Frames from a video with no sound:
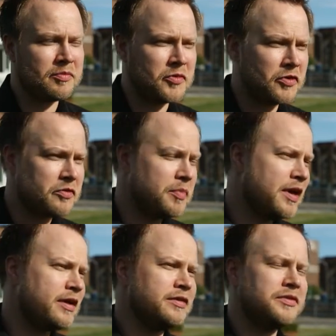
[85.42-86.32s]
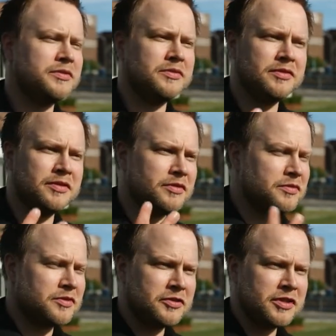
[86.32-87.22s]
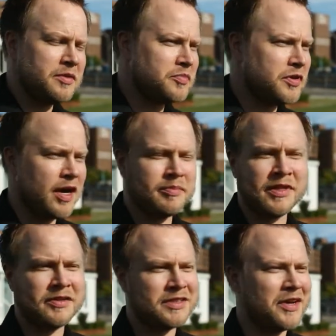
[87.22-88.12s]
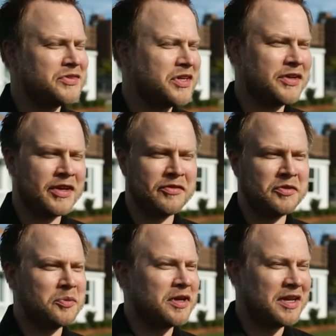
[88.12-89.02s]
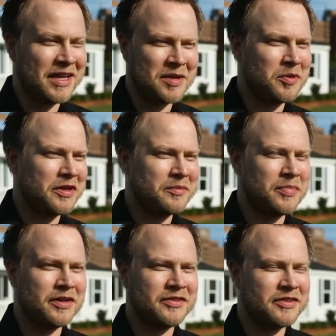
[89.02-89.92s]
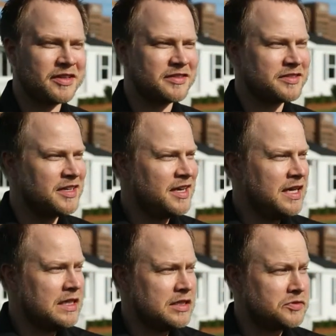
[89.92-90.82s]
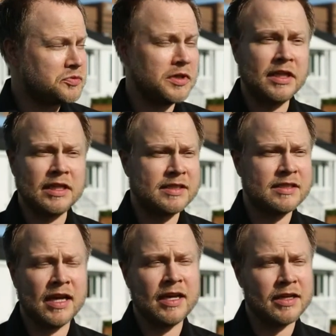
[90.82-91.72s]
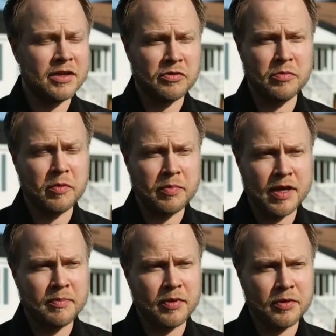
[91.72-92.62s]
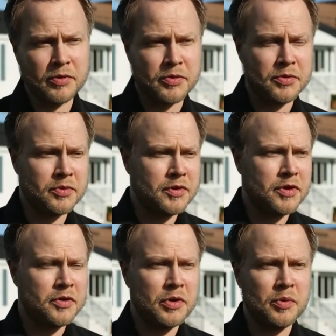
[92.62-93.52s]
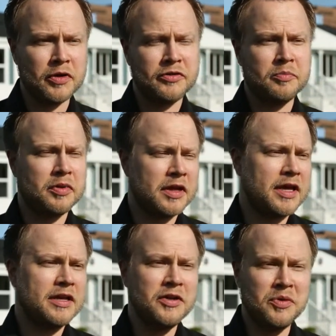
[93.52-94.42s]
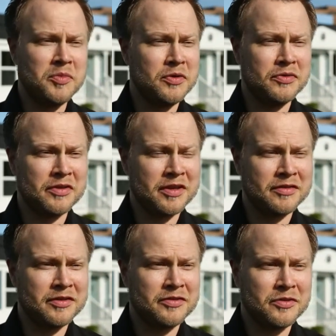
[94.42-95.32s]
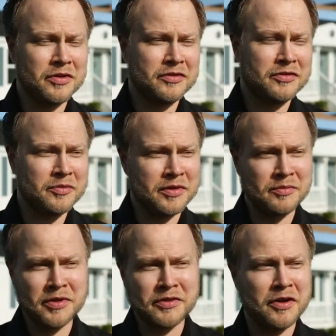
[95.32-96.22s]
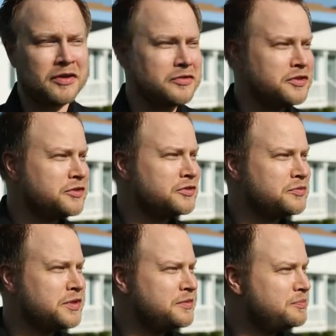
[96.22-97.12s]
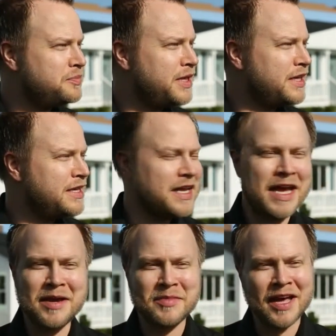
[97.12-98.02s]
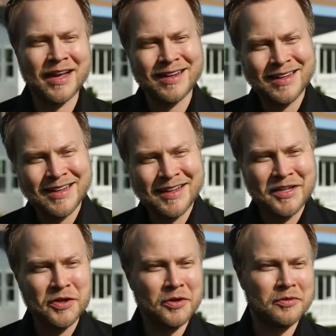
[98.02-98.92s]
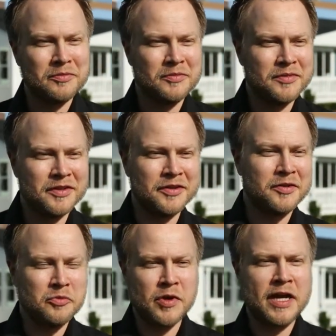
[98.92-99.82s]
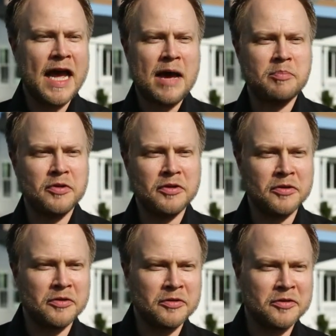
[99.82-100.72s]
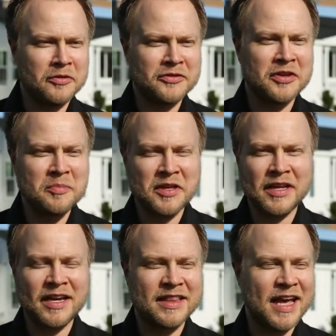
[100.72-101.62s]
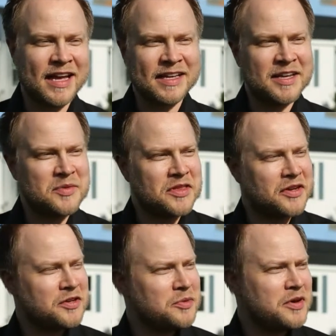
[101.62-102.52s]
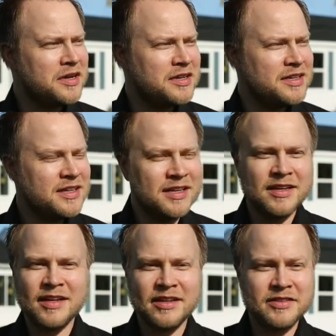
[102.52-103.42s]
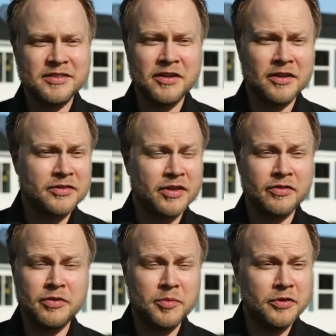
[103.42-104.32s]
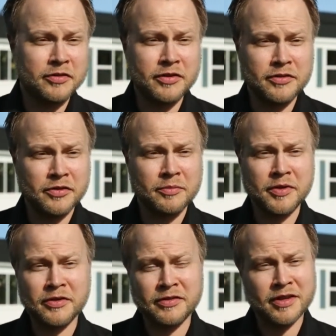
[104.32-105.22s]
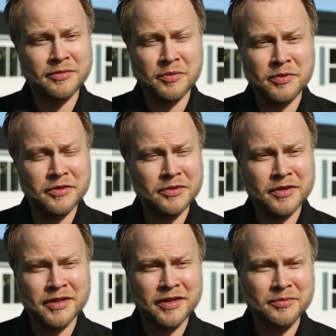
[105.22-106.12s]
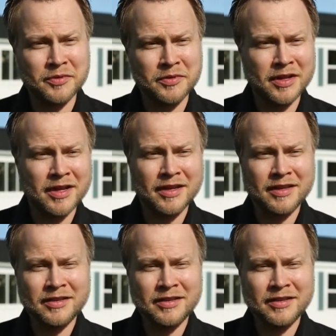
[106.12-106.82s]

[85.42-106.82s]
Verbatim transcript: from noise band to you know, contemporary, uptown, downtown, however you want to label it. But it's just this really exciting group of people who who want to play new music here in Detroit. So we, we thought, you know, should we pick a name that, you know, you know Red Apple or, or something like that? And then we thought, you know what, let's just call ourselves New Music Detroit because that's what we're doing and that's what we like.